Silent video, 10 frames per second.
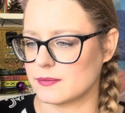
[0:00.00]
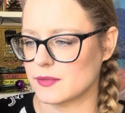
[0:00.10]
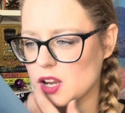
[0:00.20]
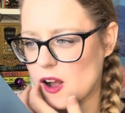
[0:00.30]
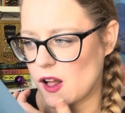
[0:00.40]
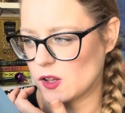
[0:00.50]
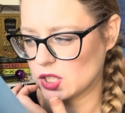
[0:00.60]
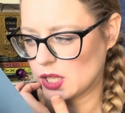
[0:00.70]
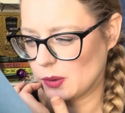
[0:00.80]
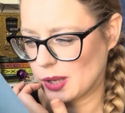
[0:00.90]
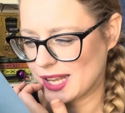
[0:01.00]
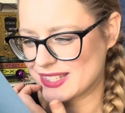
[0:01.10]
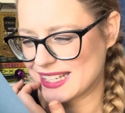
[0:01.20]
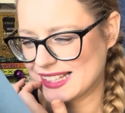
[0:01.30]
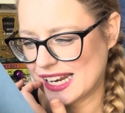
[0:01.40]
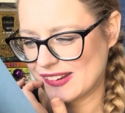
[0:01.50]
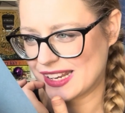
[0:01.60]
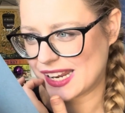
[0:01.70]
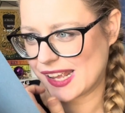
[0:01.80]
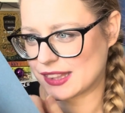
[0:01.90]
called, because in
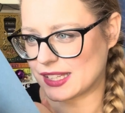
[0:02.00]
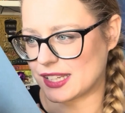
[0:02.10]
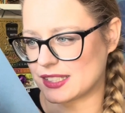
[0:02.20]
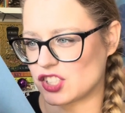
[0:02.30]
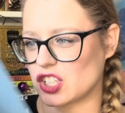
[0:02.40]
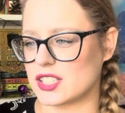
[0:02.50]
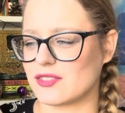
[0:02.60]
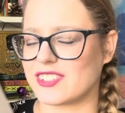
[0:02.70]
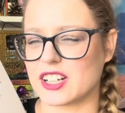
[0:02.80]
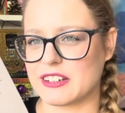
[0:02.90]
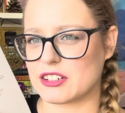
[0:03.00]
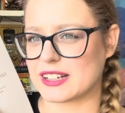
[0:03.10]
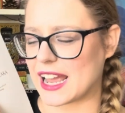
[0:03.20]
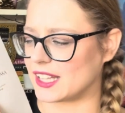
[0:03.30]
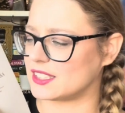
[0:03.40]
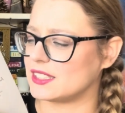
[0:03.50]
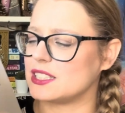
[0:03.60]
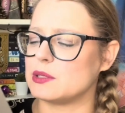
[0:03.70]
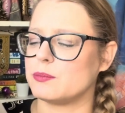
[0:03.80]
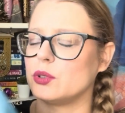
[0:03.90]
Latvian it is just Warrior Cats.
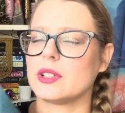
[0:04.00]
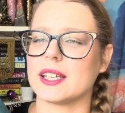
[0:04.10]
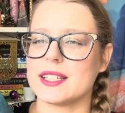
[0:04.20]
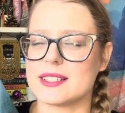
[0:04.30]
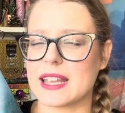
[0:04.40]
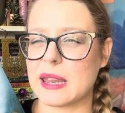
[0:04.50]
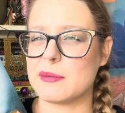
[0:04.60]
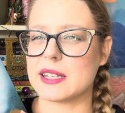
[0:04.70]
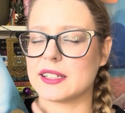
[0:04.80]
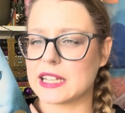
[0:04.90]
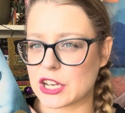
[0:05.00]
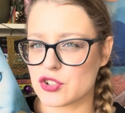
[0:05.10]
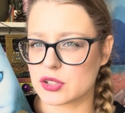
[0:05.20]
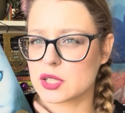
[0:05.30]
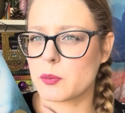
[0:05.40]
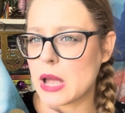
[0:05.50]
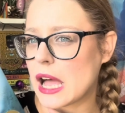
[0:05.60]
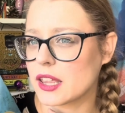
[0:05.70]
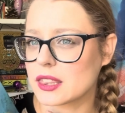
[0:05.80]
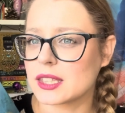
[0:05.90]
This book is named A Dangerous
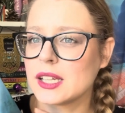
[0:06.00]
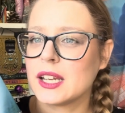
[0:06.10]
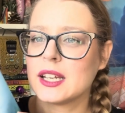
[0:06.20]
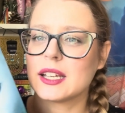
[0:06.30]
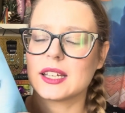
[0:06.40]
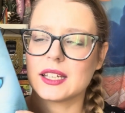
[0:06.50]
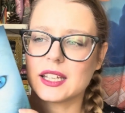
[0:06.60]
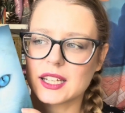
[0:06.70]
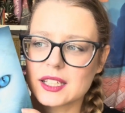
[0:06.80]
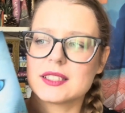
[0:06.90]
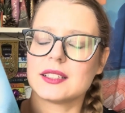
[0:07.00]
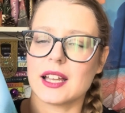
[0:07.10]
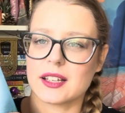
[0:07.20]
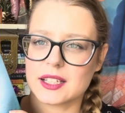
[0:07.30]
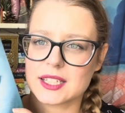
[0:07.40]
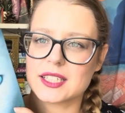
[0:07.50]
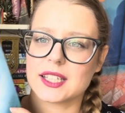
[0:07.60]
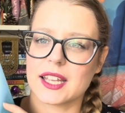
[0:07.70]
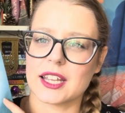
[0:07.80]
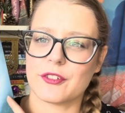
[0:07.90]
Path. It is, as I
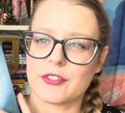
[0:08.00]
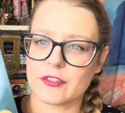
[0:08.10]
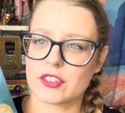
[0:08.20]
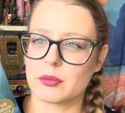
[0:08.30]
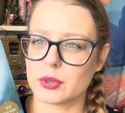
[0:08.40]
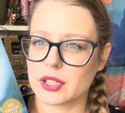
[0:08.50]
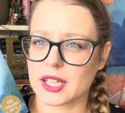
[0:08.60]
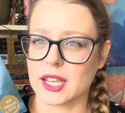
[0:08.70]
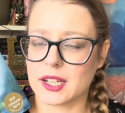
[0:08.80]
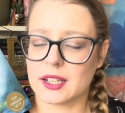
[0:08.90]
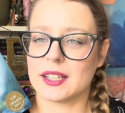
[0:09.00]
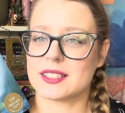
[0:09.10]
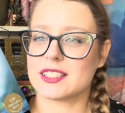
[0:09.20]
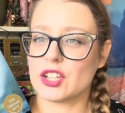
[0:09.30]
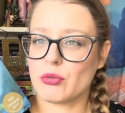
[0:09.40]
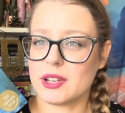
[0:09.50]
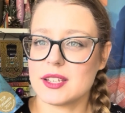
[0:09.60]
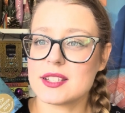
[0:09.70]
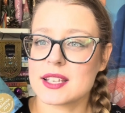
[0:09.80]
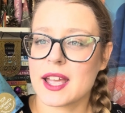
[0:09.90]
said, a fifth book in the
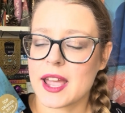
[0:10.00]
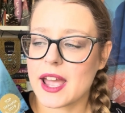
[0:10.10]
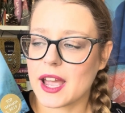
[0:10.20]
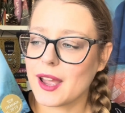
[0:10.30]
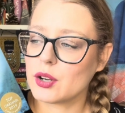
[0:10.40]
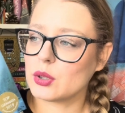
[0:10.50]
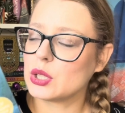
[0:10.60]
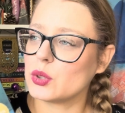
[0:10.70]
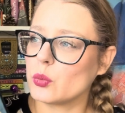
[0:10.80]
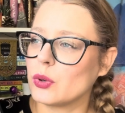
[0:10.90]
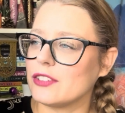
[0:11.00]
series, and we